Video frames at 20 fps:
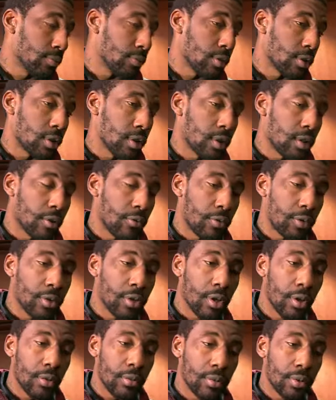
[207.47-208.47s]
If we
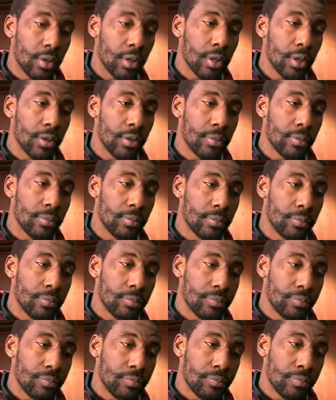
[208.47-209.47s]
don't, then
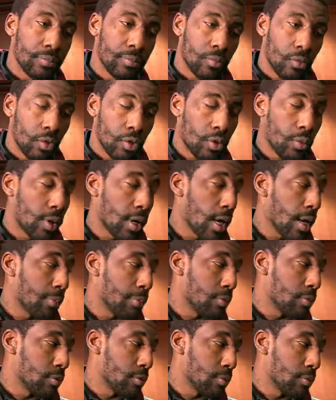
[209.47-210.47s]
you see what
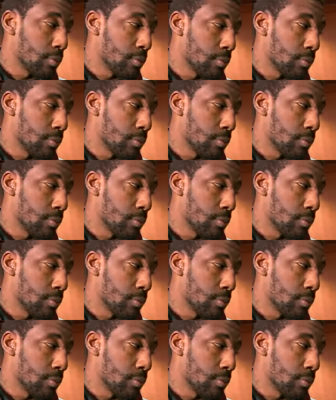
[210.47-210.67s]
happens.